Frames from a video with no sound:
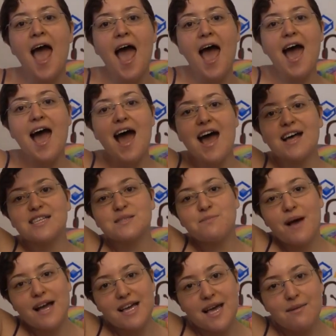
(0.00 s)
And
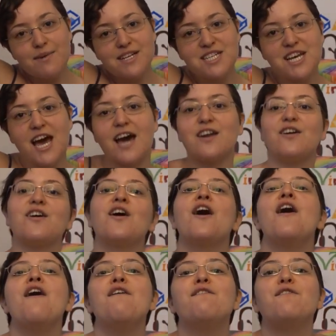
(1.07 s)
my gaming channel
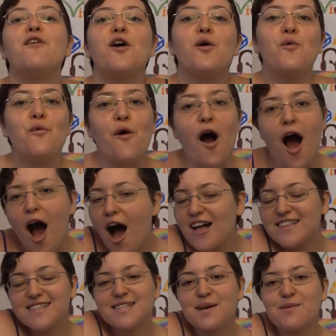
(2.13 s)
for
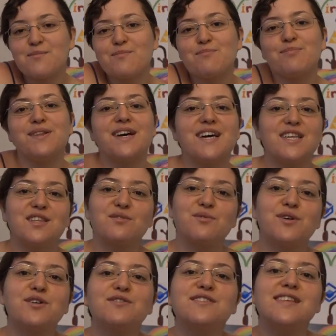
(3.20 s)
awesome
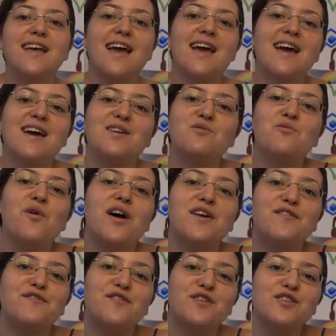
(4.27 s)
playthroughs and
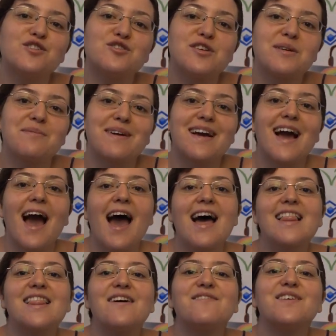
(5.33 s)
wonderful streaming.
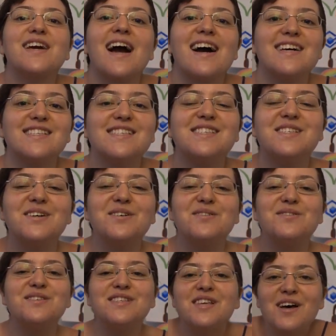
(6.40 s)
I love you guys so,
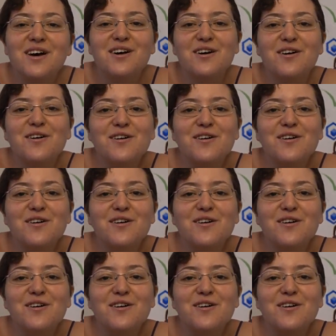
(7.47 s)
so